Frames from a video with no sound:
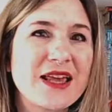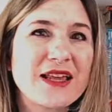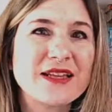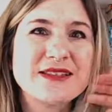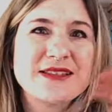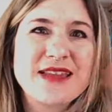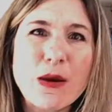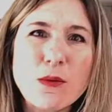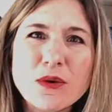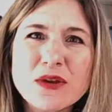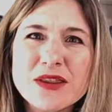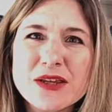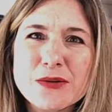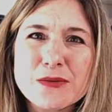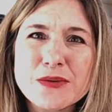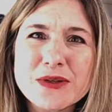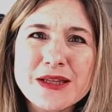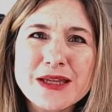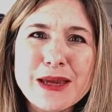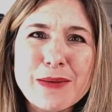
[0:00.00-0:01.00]
Is
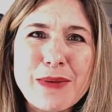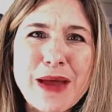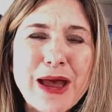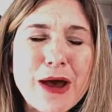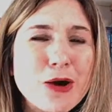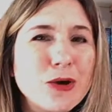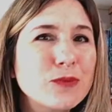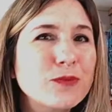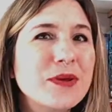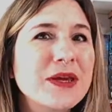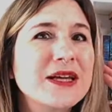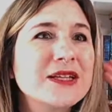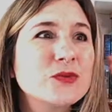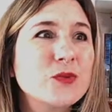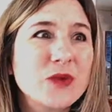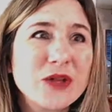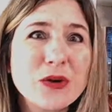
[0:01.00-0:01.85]
that what they're really about?